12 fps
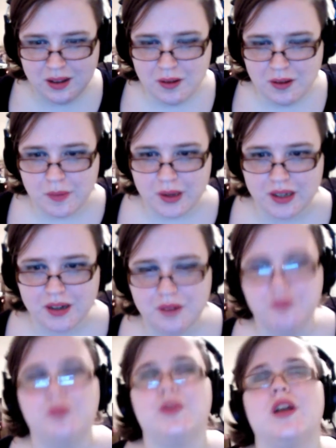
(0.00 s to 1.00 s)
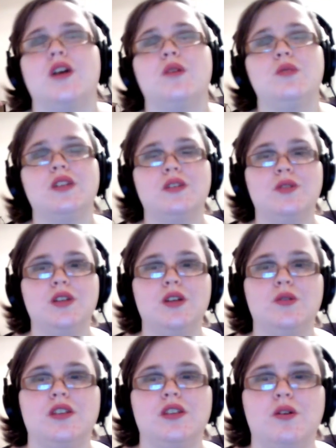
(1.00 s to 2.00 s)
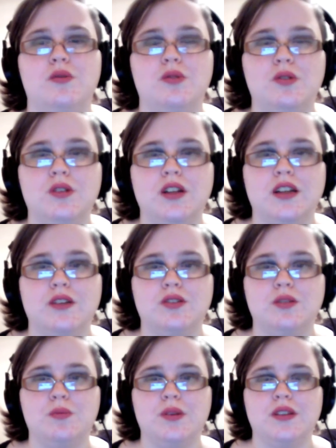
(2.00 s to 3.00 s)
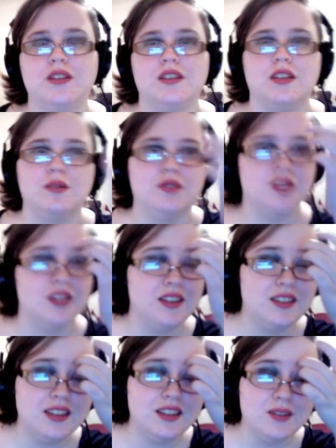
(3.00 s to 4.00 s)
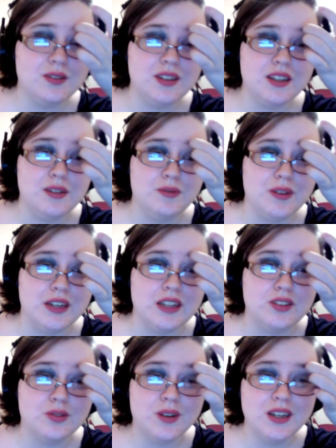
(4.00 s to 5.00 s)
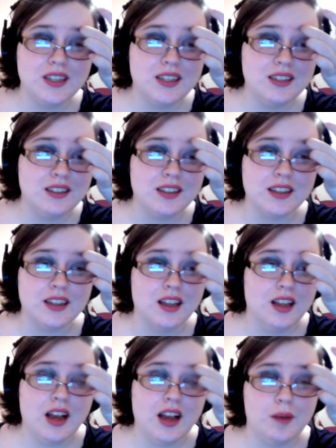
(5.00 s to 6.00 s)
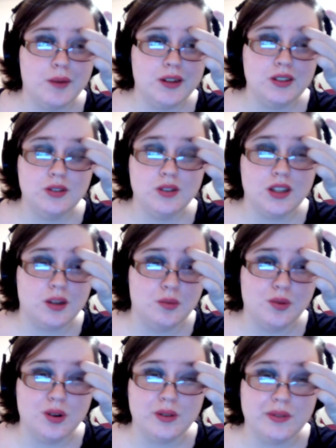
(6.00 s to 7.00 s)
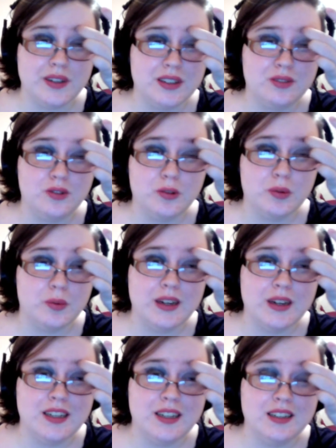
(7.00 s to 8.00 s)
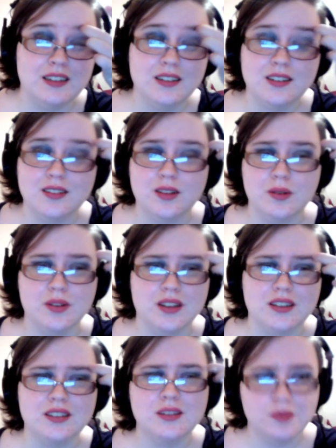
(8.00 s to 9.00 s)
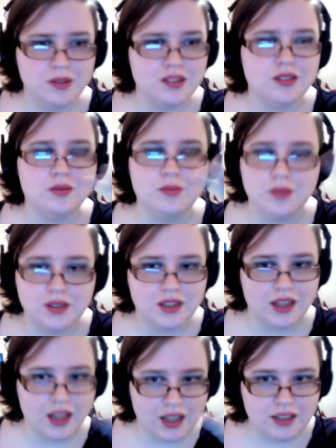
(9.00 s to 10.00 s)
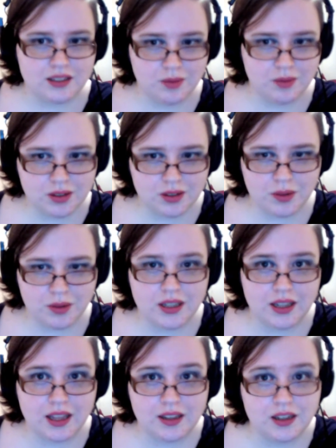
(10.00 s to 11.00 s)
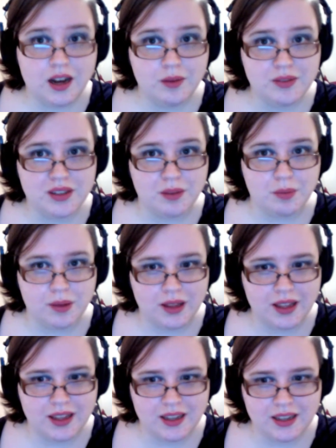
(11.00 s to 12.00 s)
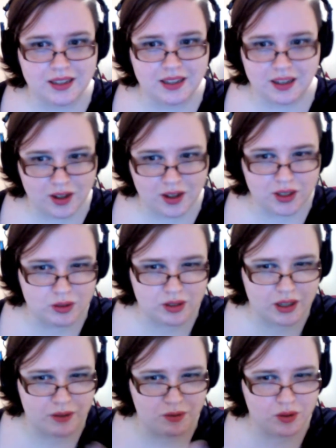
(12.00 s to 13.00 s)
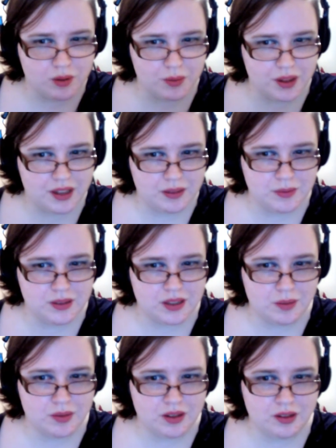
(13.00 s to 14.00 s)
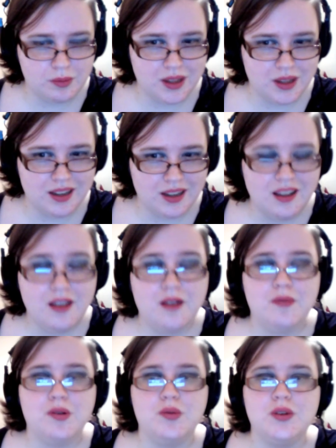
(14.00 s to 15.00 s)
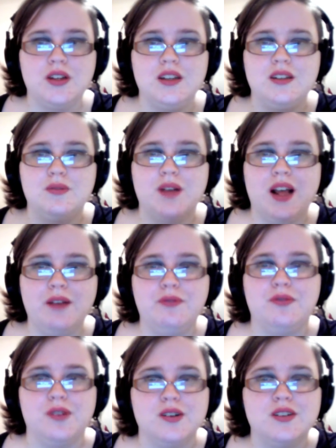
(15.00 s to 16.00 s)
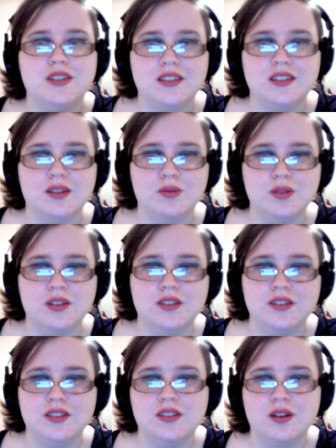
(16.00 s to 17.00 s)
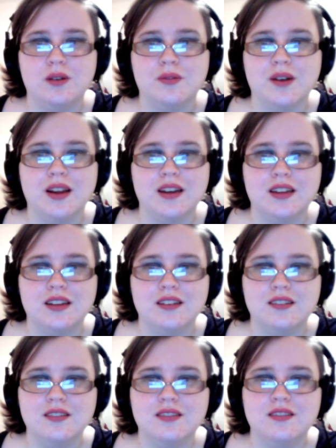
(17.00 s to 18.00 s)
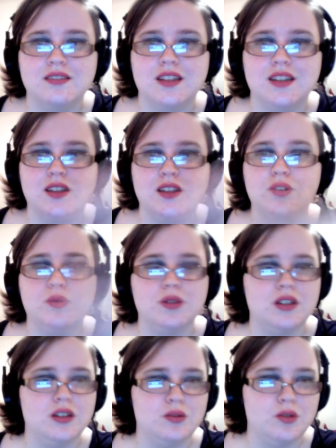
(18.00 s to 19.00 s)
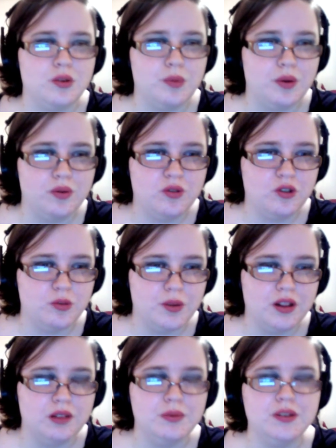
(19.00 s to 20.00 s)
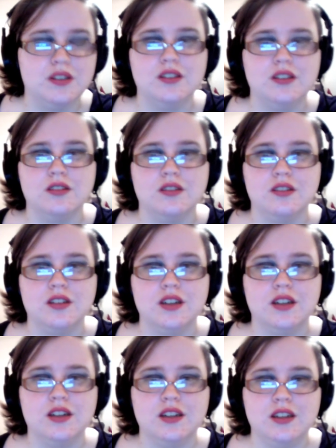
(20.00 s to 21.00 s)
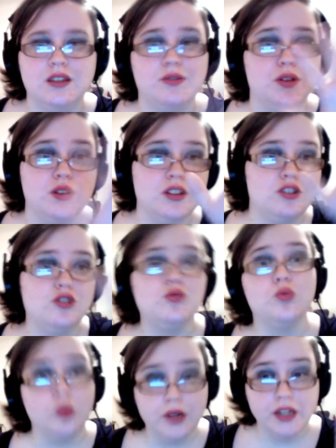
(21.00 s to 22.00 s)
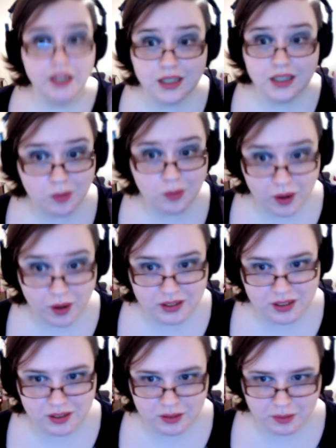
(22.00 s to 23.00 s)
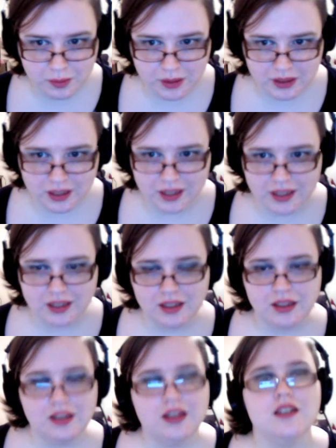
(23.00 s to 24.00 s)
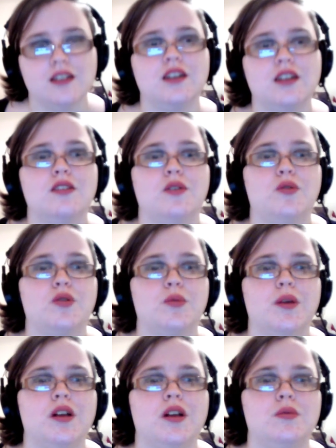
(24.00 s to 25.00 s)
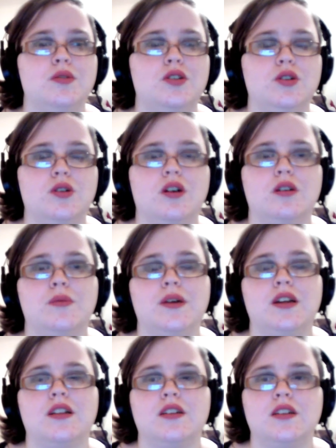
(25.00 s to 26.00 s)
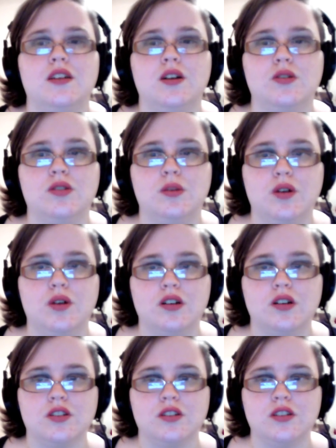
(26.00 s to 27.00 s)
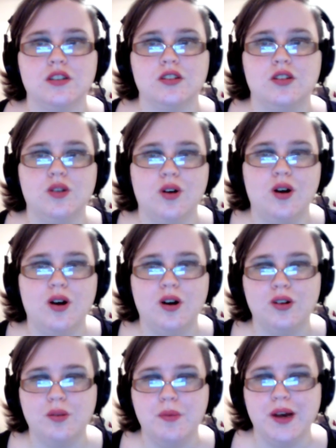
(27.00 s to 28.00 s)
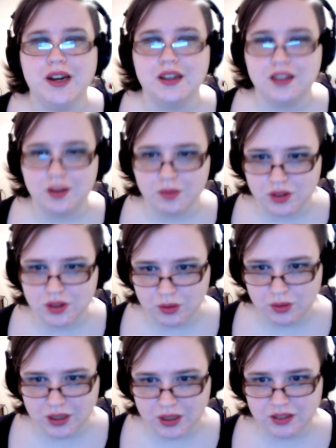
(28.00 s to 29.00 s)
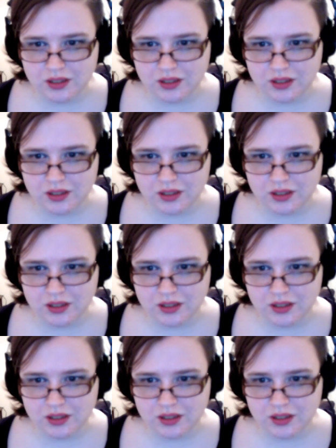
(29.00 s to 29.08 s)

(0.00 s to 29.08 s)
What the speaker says: But I hope this video was helpful. It was some basic tips. It's not really advanced writing. I might do a more advanced form of writing, with symbolism, symbolism and all that. They come into play, and all those formal elements come into play. But at first it's really just start writing. You don't really need to worry about formal elements unless you really want to. But a lot of the formal elements you automatically know subconsciously, so you automatically will do it.